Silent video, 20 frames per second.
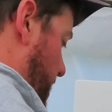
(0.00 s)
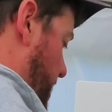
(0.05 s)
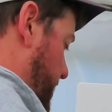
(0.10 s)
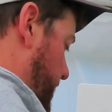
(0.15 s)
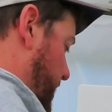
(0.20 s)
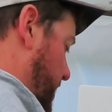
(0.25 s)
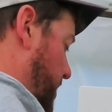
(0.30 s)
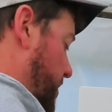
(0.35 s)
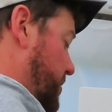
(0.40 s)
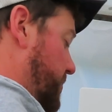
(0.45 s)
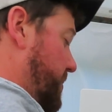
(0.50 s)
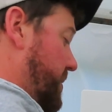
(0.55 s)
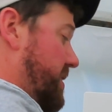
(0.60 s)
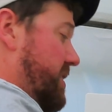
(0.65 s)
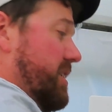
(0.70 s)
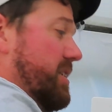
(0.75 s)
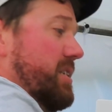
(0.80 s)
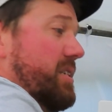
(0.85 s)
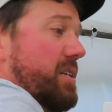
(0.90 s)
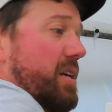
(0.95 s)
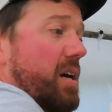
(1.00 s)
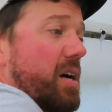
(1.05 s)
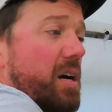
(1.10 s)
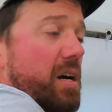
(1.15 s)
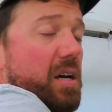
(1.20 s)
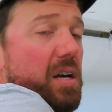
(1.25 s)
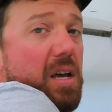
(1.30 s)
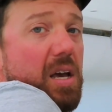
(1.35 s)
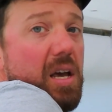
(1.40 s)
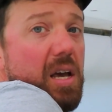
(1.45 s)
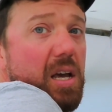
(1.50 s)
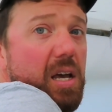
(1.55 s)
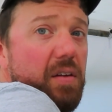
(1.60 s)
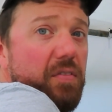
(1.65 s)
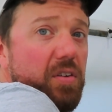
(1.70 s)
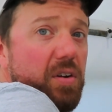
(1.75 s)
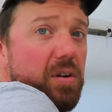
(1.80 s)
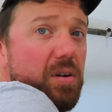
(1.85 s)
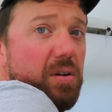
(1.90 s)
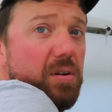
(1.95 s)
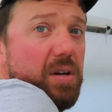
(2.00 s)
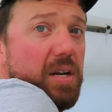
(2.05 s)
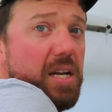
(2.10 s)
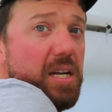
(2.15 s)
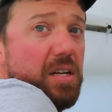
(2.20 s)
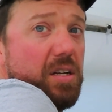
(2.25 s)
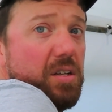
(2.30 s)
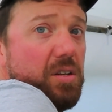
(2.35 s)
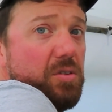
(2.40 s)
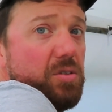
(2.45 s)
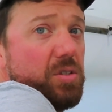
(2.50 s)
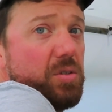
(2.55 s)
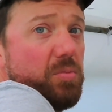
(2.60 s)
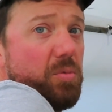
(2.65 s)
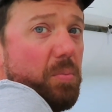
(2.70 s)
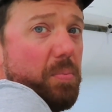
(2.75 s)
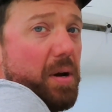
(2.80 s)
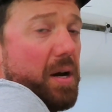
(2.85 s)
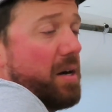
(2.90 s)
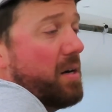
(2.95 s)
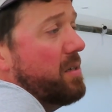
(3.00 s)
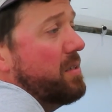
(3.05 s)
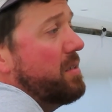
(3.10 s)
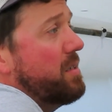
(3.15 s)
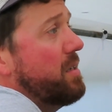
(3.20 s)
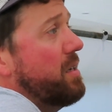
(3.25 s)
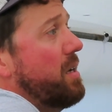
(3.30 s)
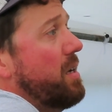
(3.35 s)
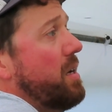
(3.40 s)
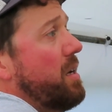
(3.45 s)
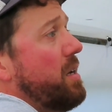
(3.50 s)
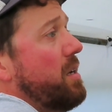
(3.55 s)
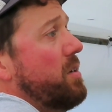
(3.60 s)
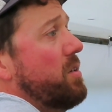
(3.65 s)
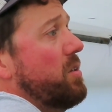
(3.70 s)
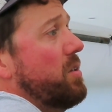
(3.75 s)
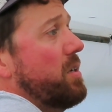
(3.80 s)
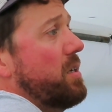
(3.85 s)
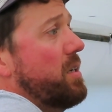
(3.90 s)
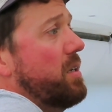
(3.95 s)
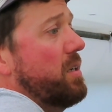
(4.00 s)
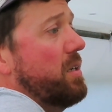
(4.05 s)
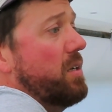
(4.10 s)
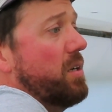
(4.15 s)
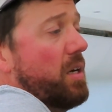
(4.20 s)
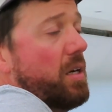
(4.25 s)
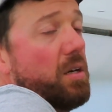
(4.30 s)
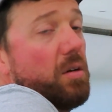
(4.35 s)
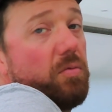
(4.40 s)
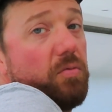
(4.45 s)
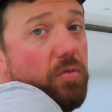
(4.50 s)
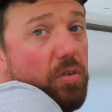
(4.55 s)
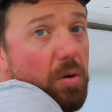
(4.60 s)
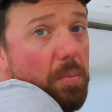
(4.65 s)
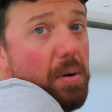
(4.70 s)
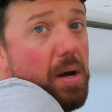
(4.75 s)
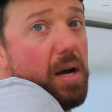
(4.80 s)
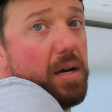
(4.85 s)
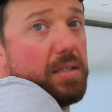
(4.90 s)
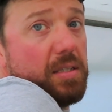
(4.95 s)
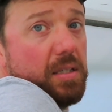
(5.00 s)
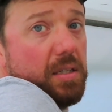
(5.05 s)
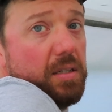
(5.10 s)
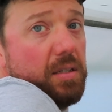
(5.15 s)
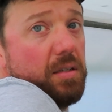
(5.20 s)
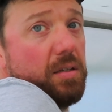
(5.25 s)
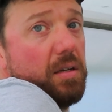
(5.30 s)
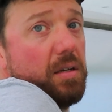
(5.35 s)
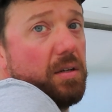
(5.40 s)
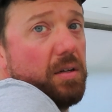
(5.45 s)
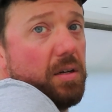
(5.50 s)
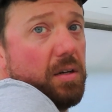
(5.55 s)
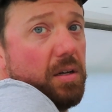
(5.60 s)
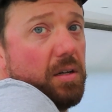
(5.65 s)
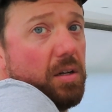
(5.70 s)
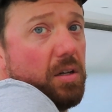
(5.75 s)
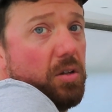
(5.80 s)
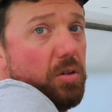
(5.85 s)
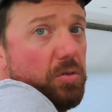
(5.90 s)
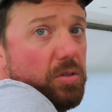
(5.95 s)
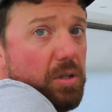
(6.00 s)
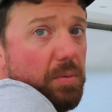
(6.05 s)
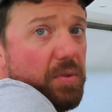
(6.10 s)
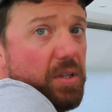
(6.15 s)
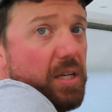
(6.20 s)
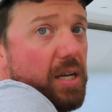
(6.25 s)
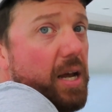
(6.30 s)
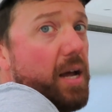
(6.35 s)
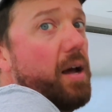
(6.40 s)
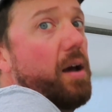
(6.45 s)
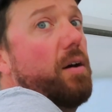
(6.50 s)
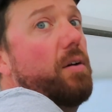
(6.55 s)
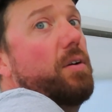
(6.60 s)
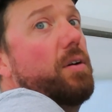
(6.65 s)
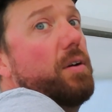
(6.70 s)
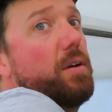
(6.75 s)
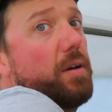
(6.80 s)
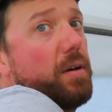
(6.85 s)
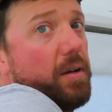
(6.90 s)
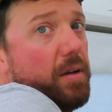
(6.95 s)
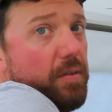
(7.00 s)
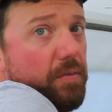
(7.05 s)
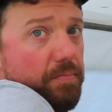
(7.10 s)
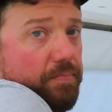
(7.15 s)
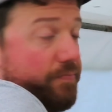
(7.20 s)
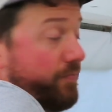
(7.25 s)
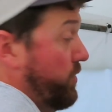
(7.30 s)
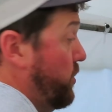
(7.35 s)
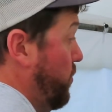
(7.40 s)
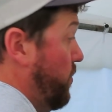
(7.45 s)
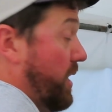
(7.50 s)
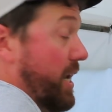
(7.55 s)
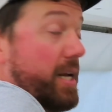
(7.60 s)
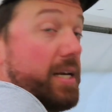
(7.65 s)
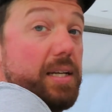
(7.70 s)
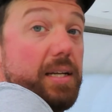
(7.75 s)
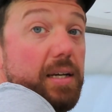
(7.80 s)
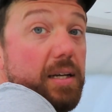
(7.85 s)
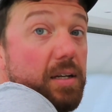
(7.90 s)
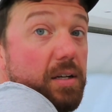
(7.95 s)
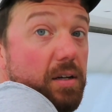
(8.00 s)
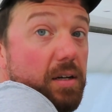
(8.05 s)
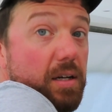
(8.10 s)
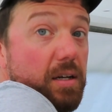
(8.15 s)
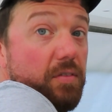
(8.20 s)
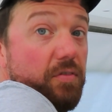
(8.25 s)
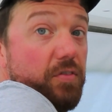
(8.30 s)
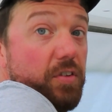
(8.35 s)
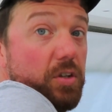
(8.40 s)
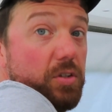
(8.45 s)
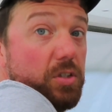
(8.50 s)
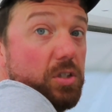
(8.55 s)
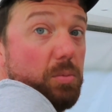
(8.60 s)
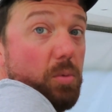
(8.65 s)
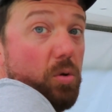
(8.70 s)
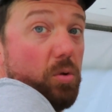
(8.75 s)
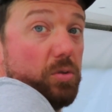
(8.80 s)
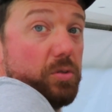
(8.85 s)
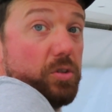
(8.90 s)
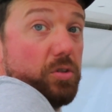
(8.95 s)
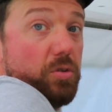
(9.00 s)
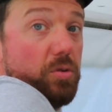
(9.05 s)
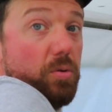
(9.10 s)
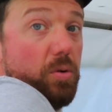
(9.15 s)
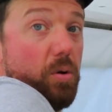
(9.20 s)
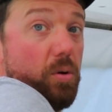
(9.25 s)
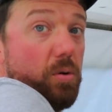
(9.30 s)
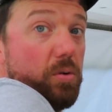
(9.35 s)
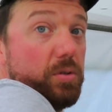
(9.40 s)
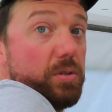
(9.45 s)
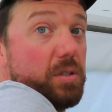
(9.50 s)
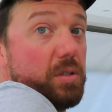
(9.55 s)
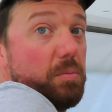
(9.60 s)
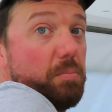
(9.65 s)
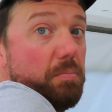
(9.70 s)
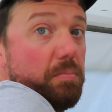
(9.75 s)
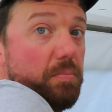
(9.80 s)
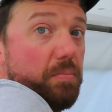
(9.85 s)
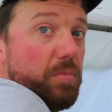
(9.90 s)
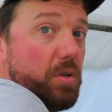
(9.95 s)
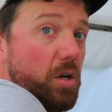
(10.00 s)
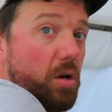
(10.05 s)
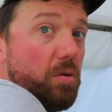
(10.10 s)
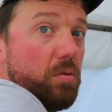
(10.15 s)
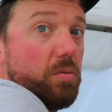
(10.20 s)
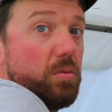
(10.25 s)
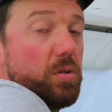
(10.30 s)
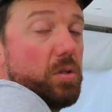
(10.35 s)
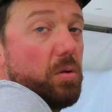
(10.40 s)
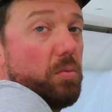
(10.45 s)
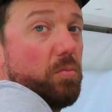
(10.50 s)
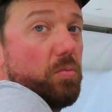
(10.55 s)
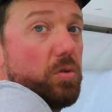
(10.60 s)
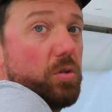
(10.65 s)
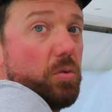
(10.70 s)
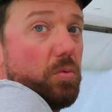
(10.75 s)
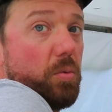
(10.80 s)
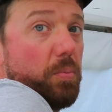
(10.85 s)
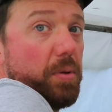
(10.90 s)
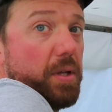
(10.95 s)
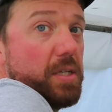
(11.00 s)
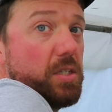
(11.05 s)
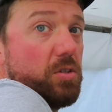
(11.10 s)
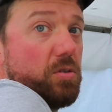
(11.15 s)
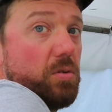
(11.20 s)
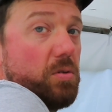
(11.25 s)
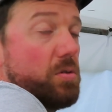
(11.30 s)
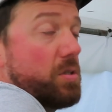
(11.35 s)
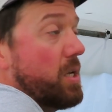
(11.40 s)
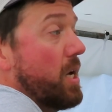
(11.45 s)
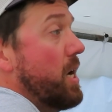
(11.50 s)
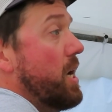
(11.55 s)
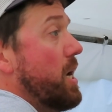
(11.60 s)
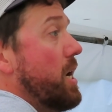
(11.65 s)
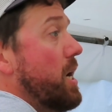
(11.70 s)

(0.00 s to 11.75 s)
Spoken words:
how that goes. But this if you're needing to do some repairs and you're looking for epoxy and you're going to glue something down, or you're going to do what I did and you need to fill some old screw holes and, you know, to replace screws,